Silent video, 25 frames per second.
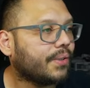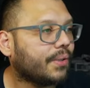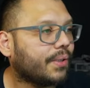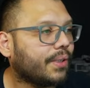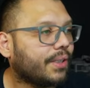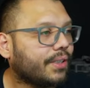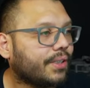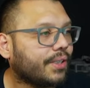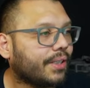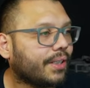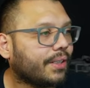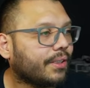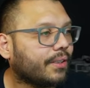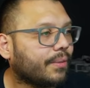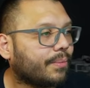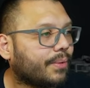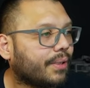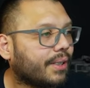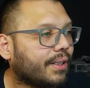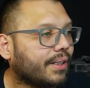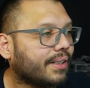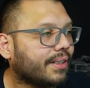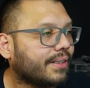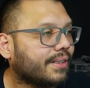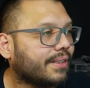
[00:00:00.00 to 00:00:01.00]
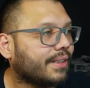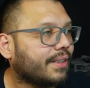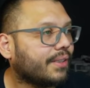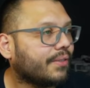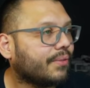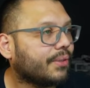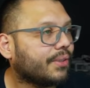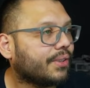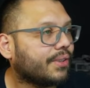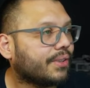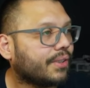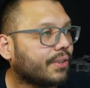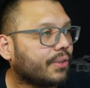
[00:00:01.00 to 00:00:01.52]
Let's go ahead and check out the product
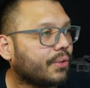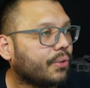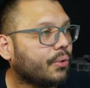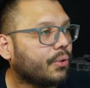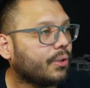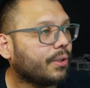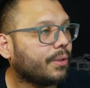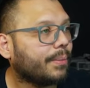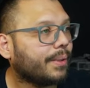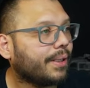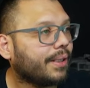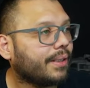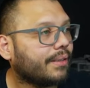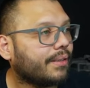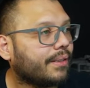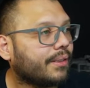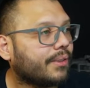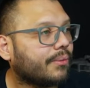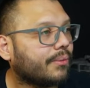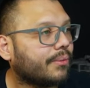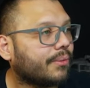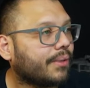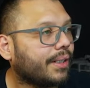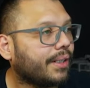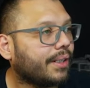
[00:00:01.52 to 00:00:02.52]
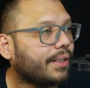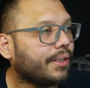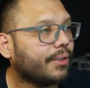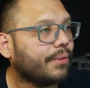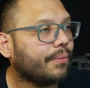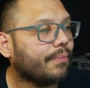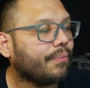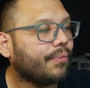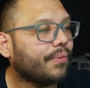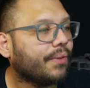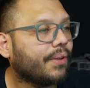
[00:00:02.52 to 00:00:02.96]
itself, which is a cooling mat, this one right here.